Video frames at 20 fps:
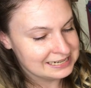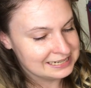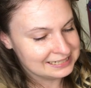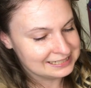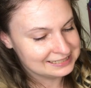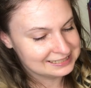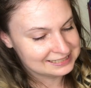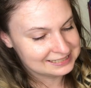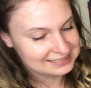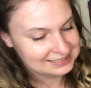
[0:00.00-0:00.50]
It
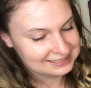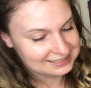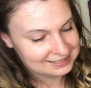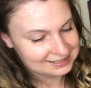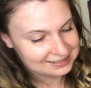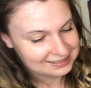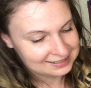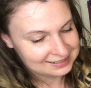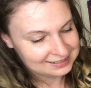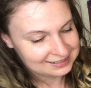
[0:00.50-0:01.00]
is
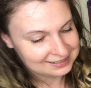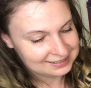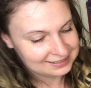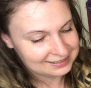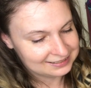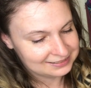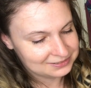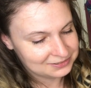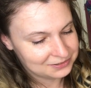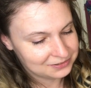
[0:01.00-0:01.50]

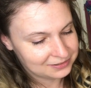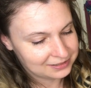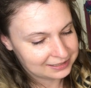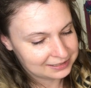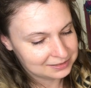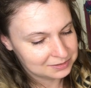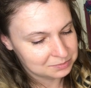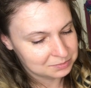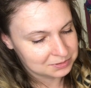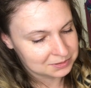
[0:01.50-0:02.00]

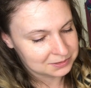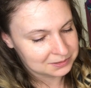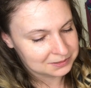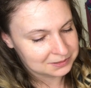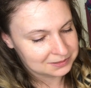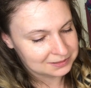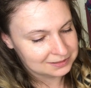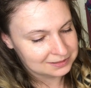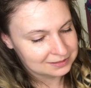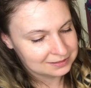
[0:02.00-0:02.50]

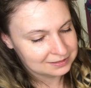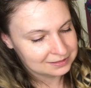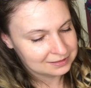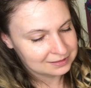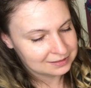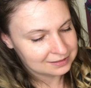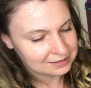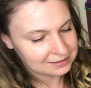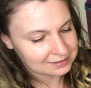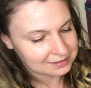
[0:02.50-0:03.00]
incredible.
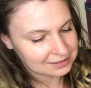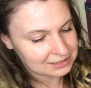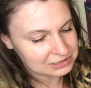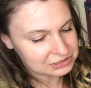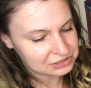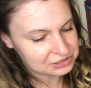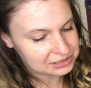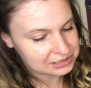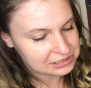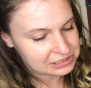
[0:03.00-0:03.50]

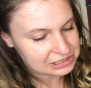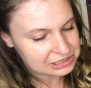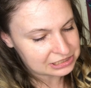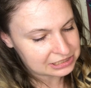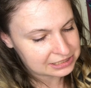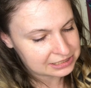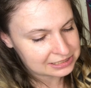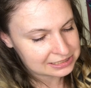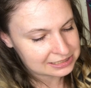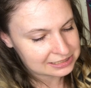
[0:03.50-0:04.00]
Gosh, did
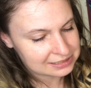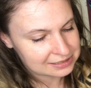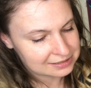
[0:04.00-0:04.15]
she,